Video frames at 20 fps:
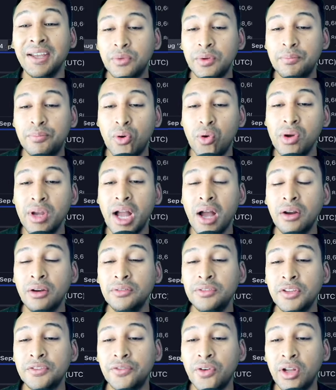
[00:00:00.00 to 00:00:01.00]
we broke out of
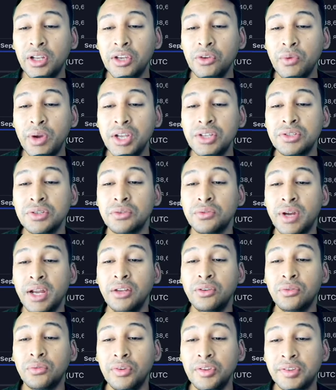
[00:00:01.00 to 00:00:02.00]
this falling wedge,
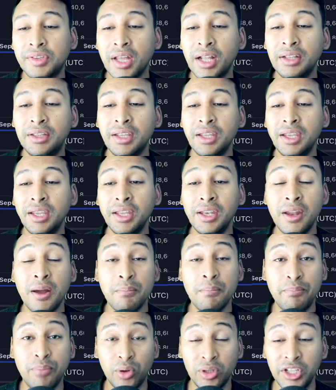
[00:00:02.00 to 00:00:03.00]
right, resulting in a
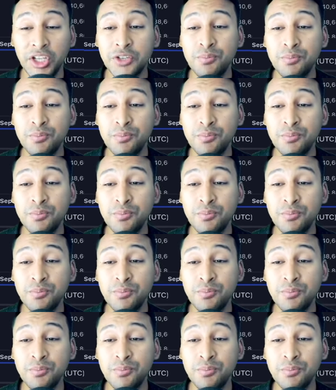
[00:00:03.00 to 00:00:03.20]
bullish